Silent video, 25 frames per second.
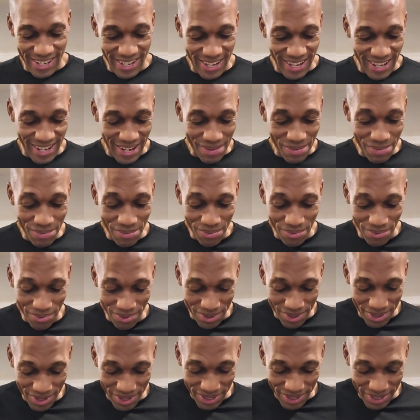I'm
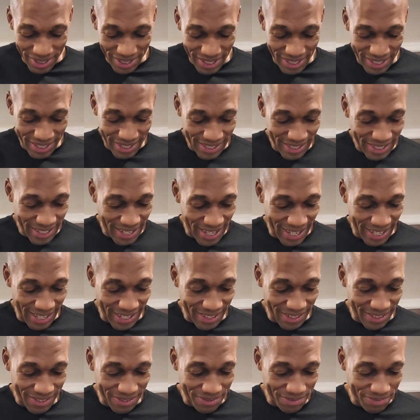really like,
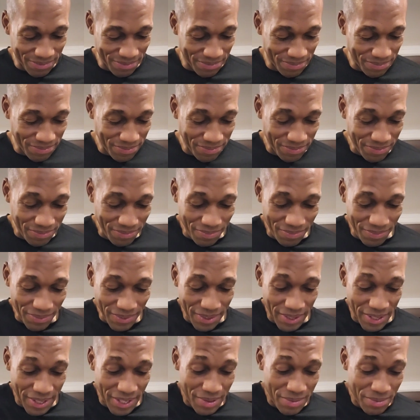
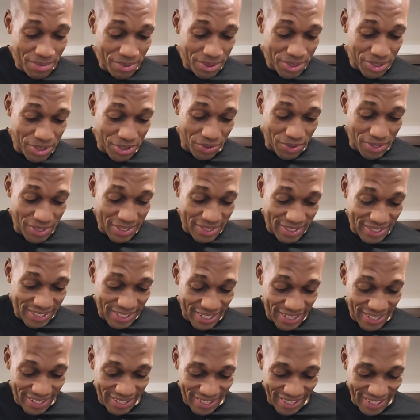any more treats in
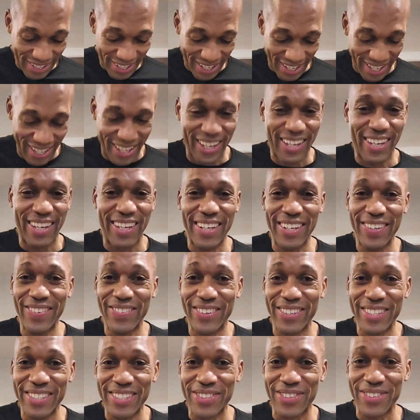here? Any
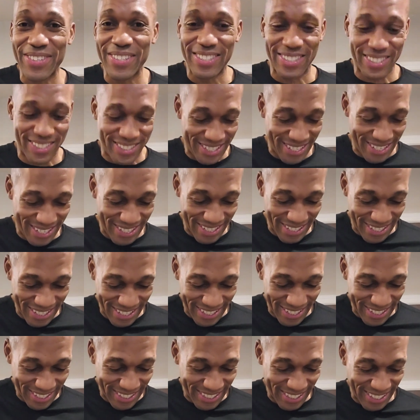more treats in here?
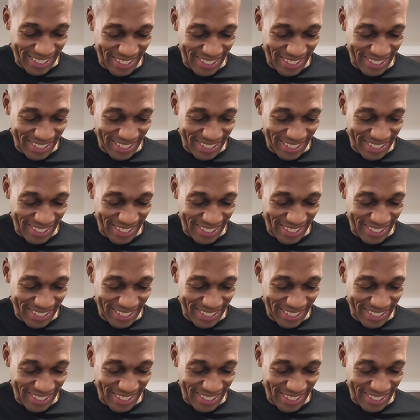Yeah.